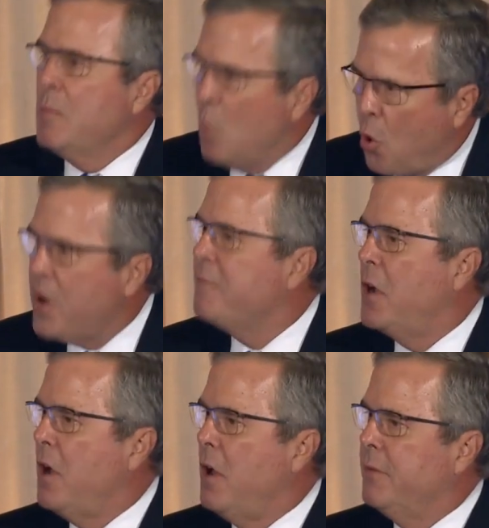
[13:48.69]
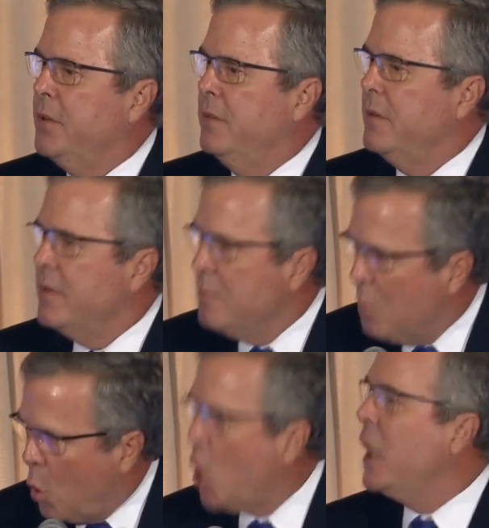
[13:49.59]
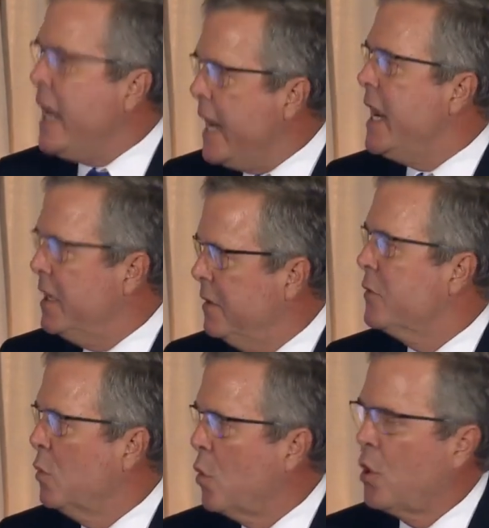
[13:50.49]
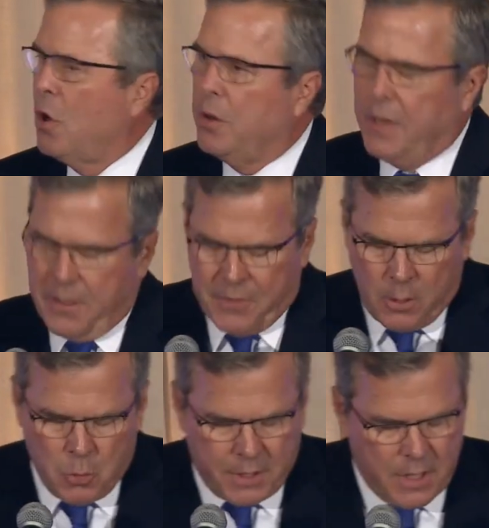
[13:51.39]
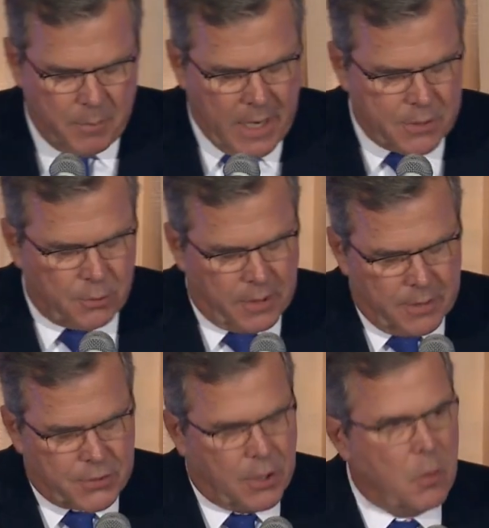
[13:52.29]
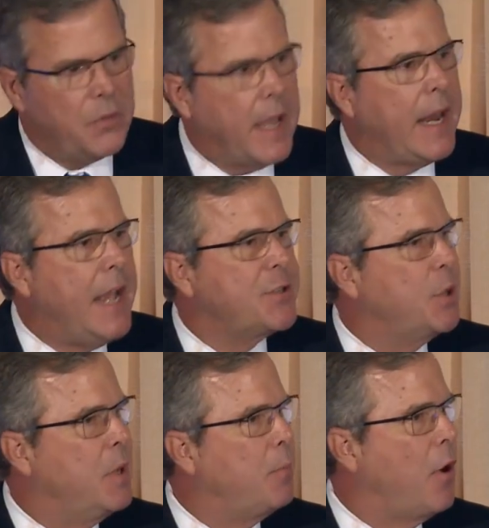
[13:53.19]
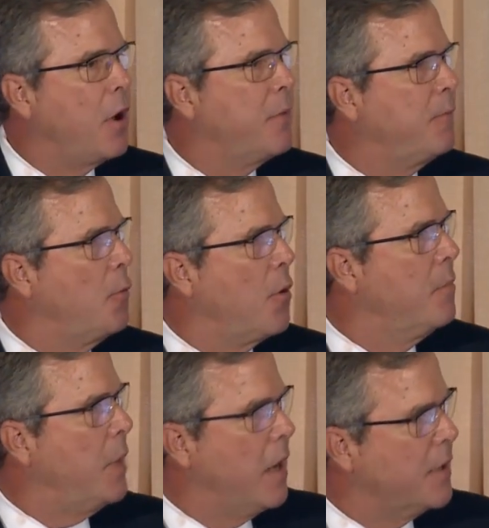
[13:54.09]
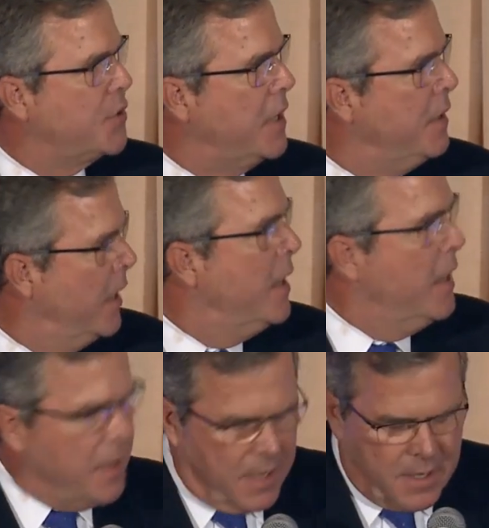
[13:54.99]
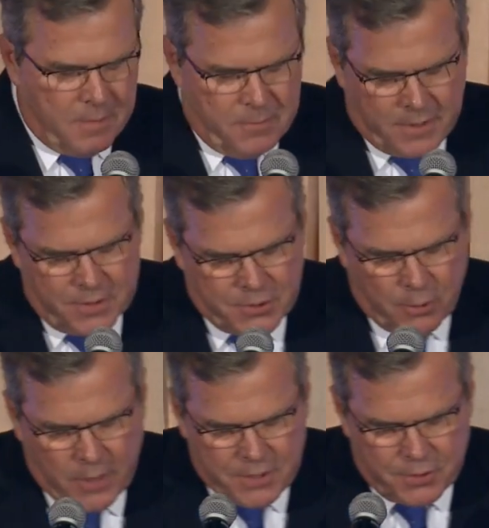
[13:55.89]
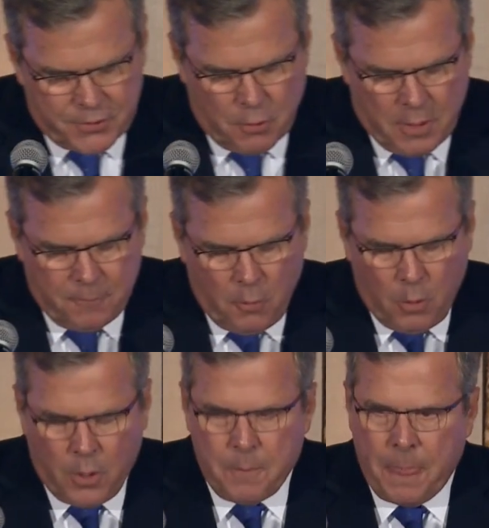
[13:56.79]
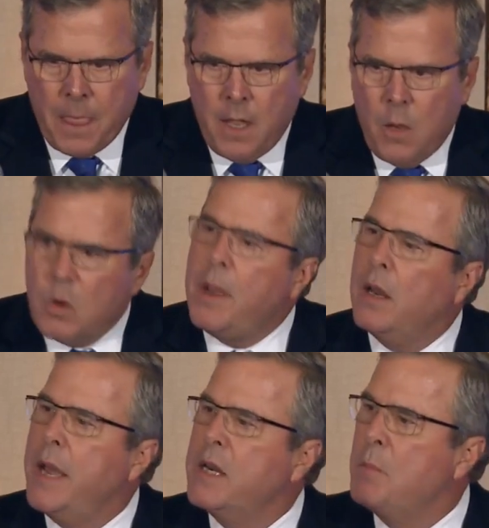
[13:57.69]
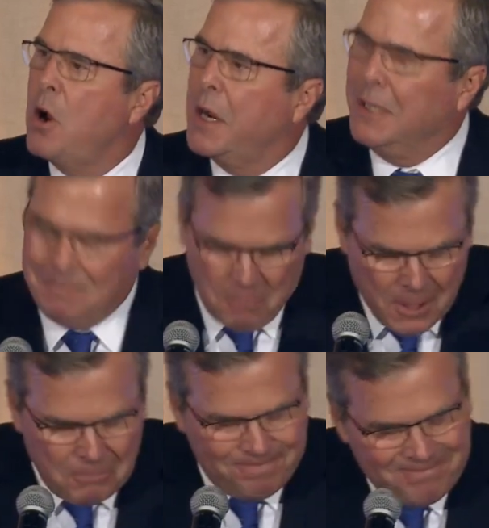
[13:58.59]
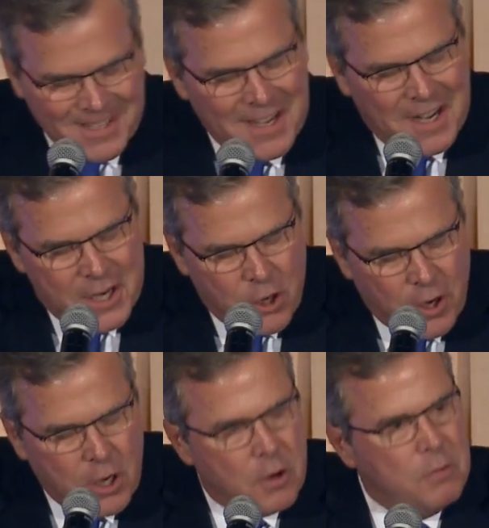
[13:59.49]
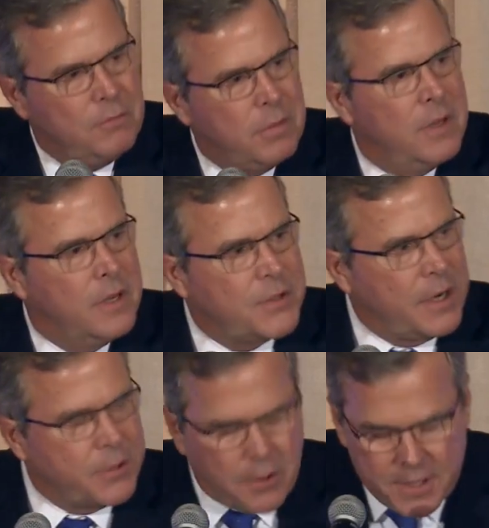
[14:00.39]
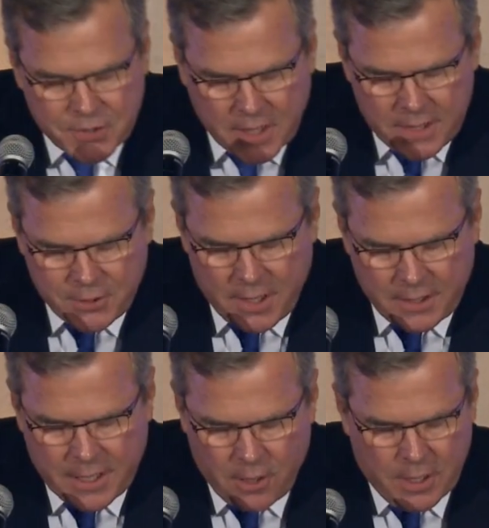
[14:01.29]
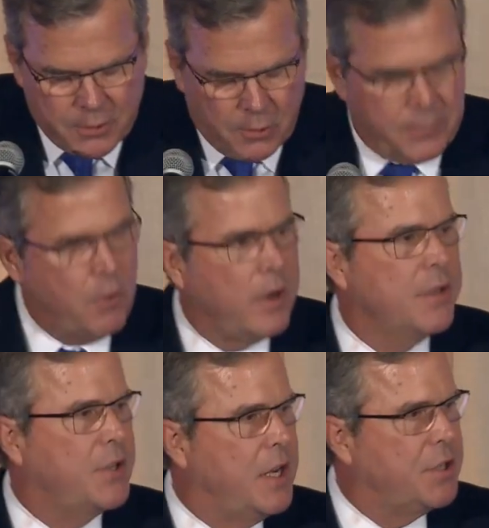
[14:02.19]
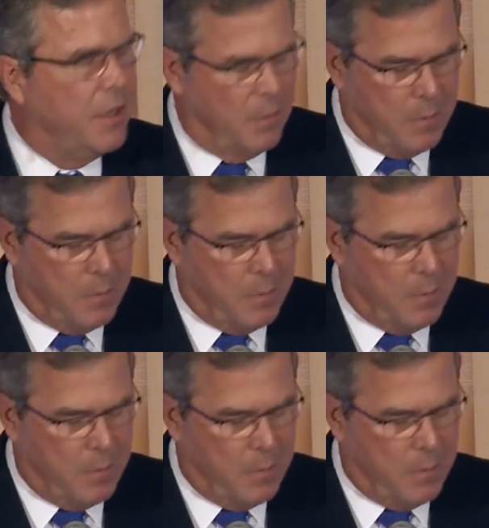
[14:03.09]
more involved, more leading the world, I think would come naturally. And so that has to be part of the foreign policy considerations going forward. What about Latin America? Well, a year ago, Secretary of State John Kerry told the Organization of